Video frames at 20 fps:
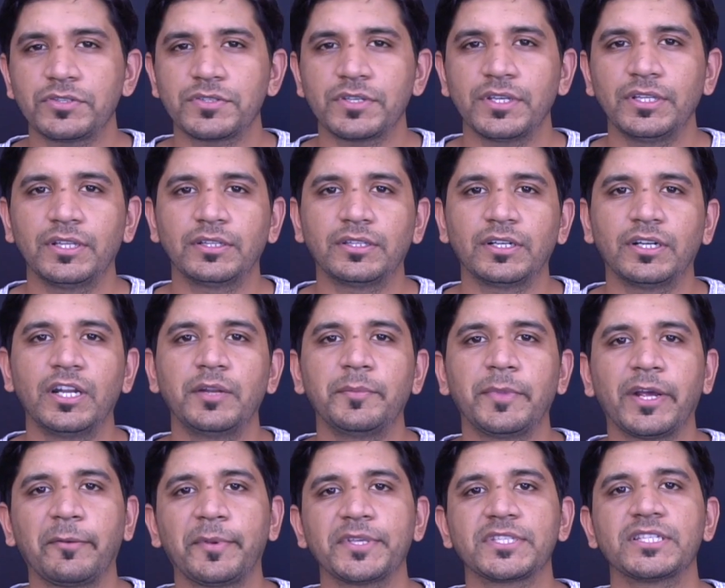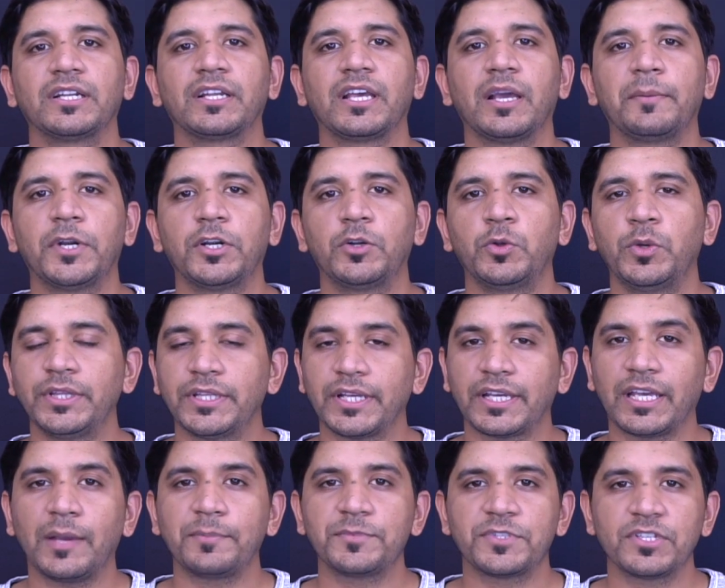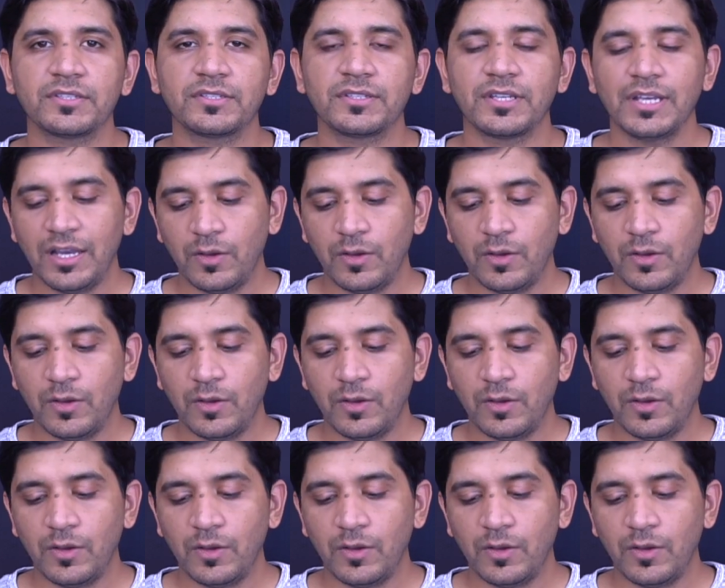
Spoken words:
see the 13 megapixel camera doing the captures